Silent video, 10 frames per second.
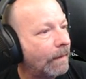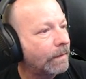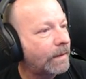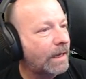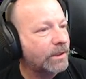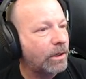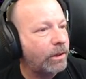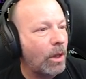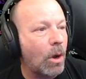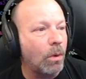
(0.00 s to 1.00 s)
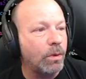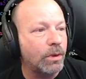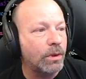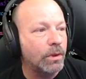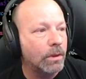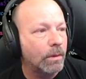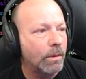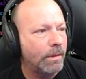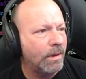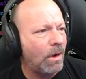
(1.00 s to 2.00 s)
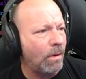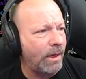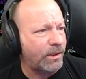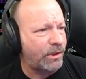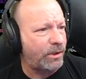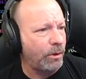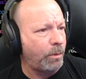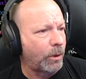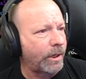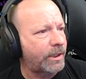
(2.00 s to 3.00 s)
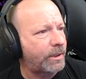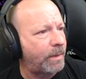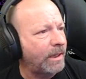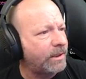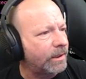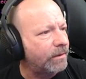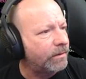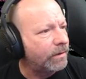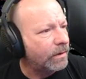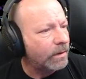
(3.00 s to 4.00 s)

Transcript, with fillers: That's close. Oh, that's super expensive.